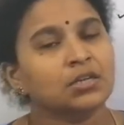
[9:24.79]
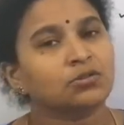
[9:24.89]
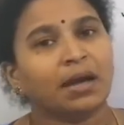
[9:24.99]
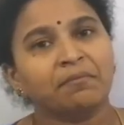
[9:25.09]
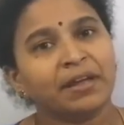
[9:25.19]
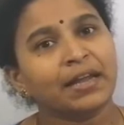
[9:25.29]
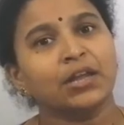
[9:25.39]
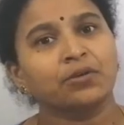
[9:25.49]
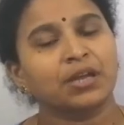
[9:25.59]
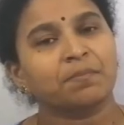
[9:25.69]
So, I am very
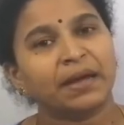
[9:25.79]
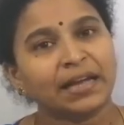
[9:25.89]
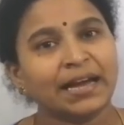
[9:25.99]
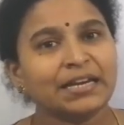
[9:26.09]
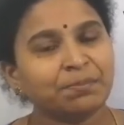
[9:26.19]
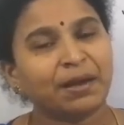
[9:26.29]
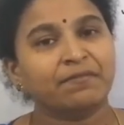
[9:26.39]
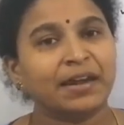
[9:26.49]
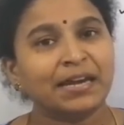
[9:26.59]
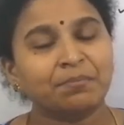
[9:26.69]
unique. My height, my
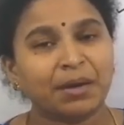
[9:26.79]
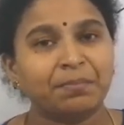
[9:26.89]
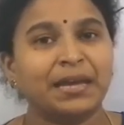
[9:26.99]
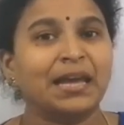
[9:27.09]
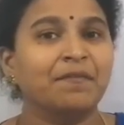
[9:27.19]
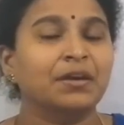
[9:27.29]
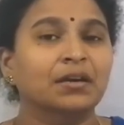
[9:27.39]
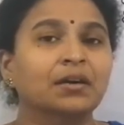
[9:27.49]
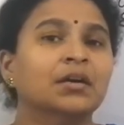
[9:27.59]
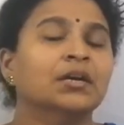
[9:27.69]
weight, my behavior,